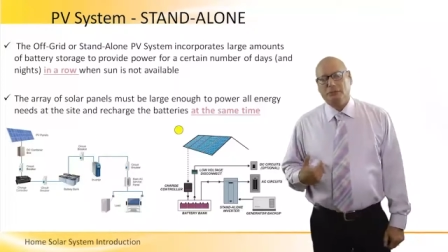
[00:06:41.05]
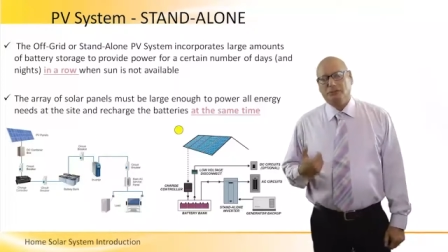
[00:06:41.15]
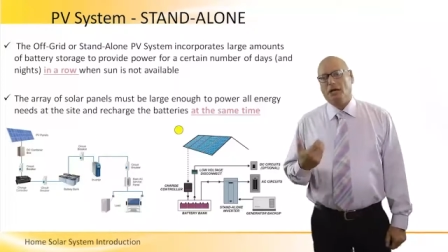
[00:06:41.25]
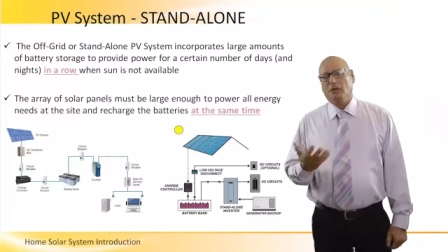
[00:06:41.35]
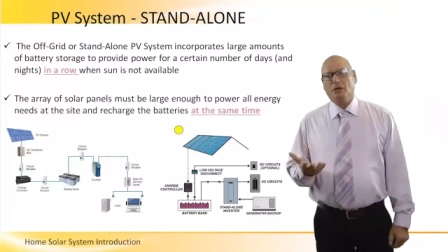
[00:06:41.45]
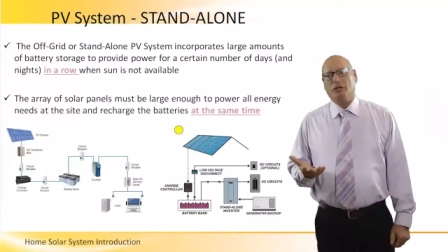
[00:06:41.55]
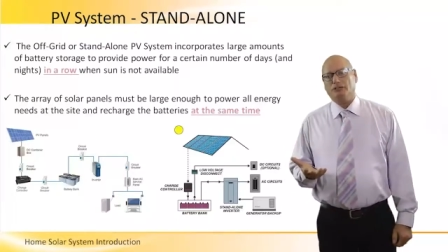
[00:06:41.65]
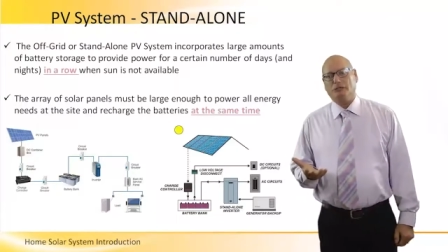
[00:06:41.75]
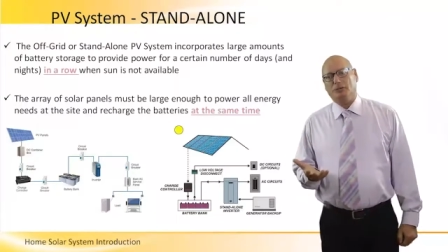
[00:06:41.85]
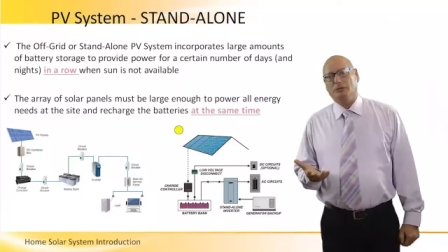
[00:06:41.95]
Now,
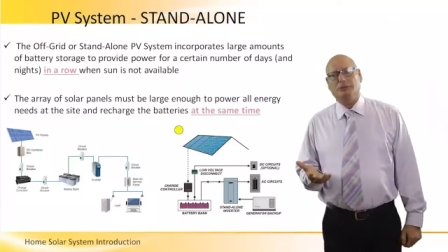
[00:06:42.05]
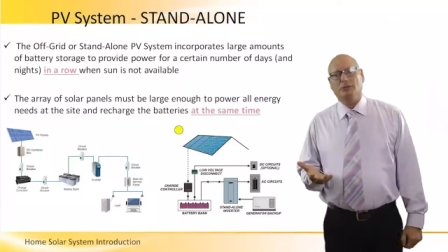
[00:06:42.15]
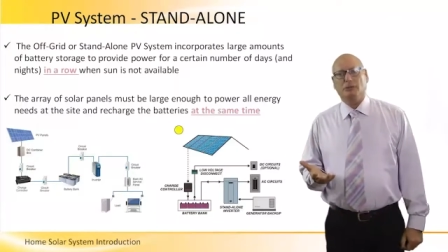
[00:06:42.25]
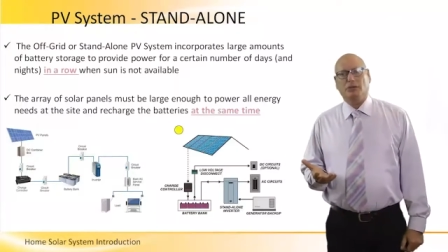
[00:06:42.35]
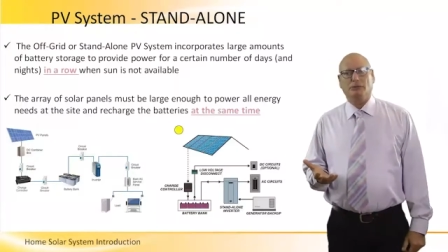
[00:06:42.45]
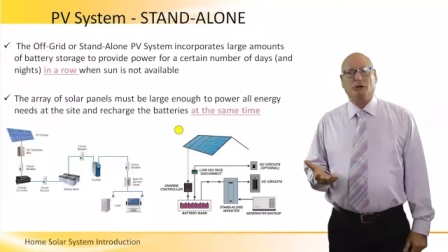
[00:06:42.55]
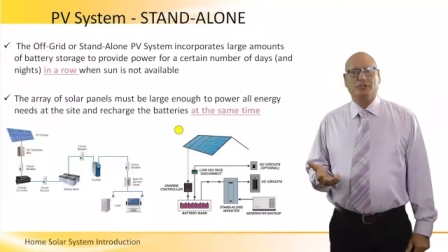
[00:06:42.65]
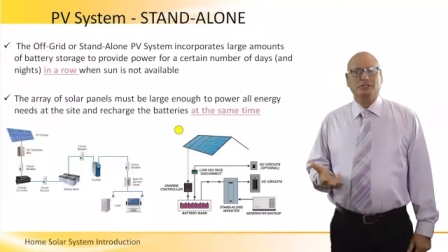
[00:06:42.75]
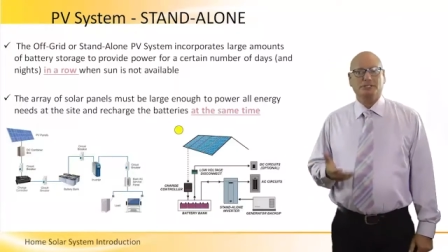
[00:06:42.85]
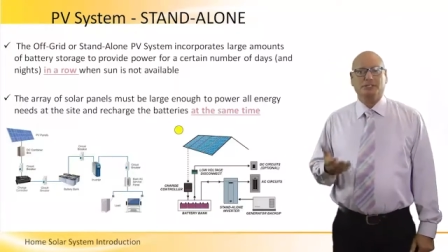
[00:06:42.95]
actually, we're talking
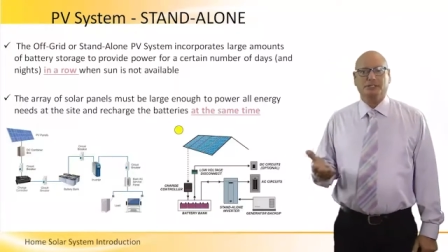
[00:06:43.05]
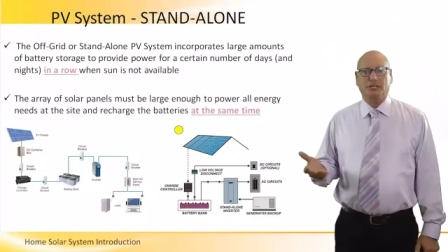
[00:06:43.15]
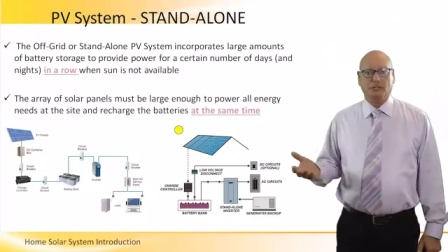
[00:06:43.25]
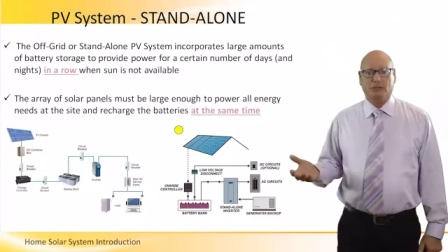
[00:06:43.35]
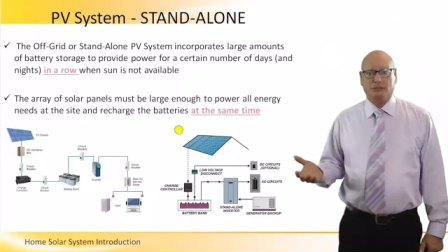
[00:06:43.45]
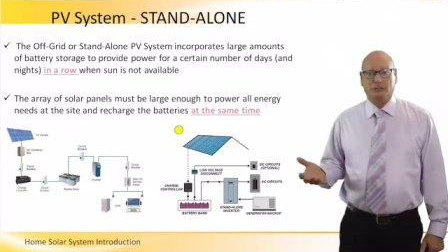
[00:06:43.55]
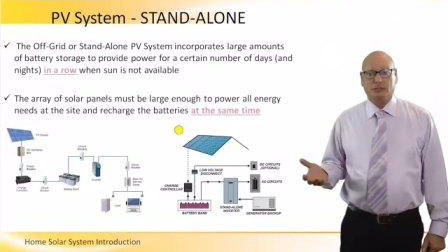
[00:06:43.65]
about standalone